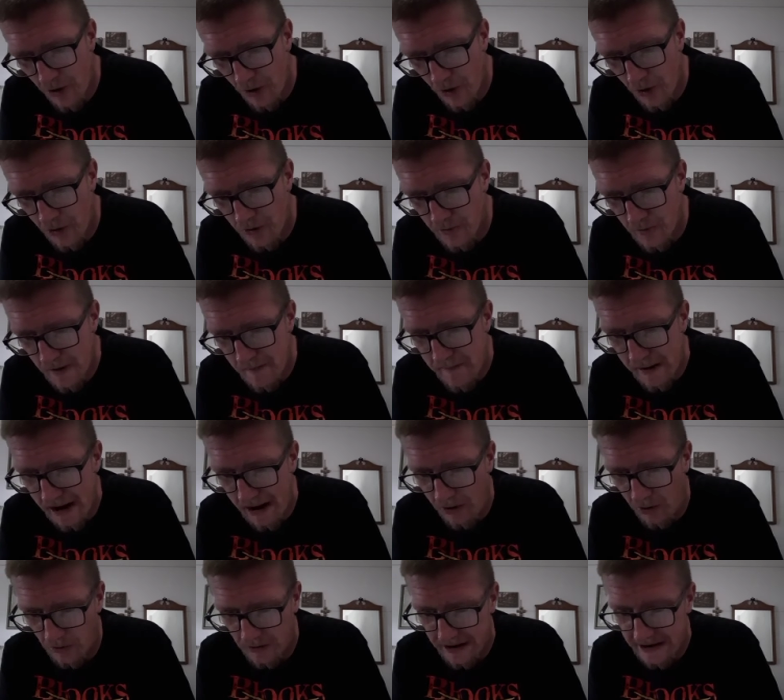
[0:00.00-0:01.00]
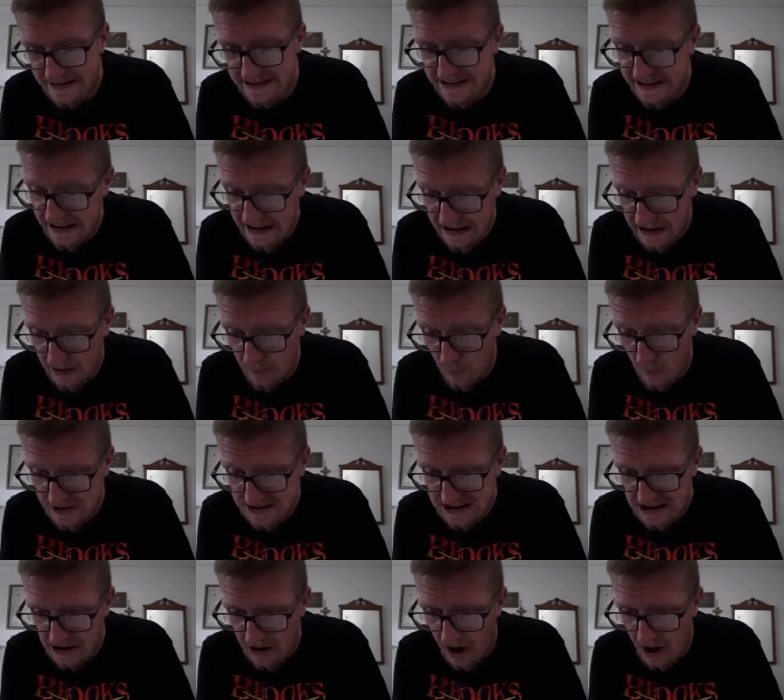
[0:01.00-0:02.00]
heard, rebelled? Indeed, was
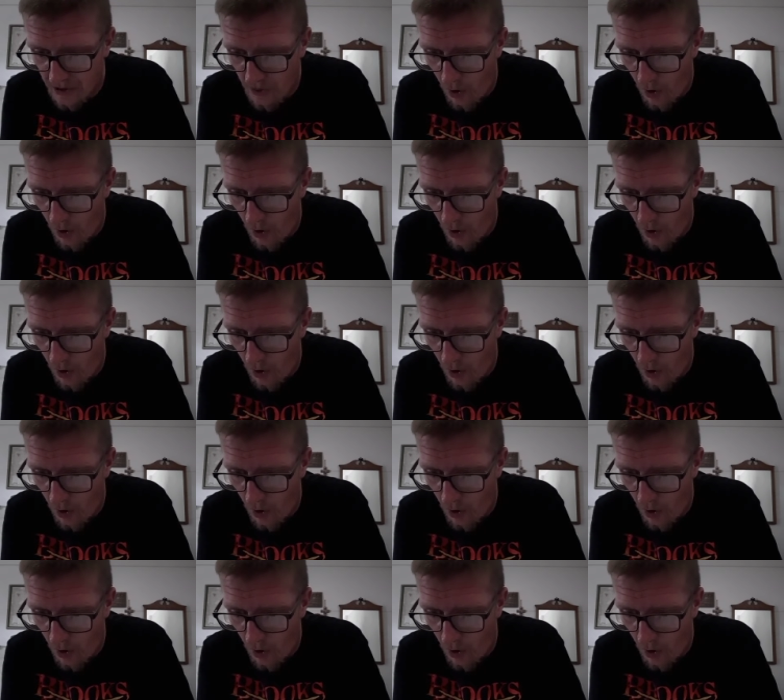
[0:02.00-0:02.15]
it not